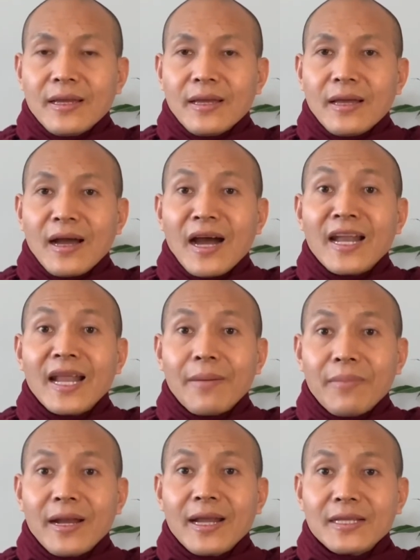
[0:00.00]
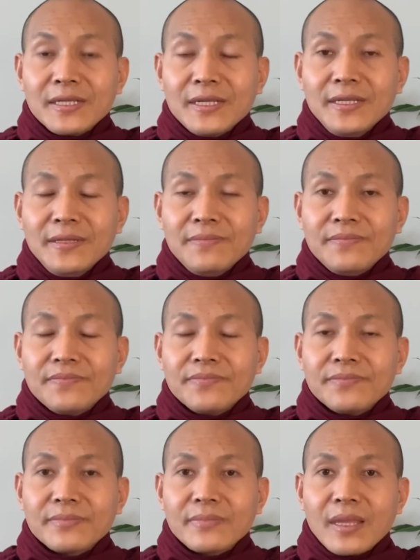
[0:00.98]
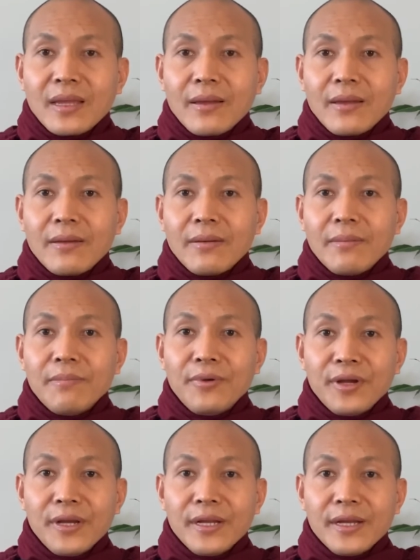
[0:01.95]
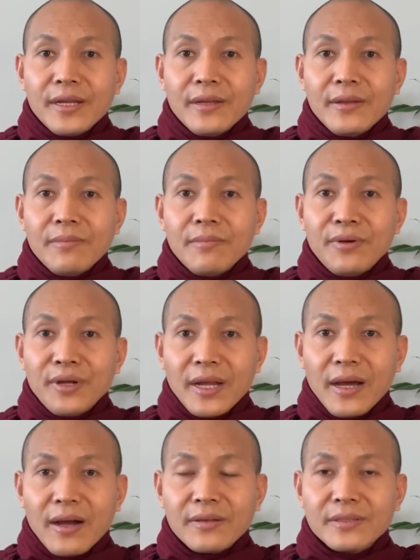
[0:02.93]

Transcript: Anapanasati. Breathe in, breathe out.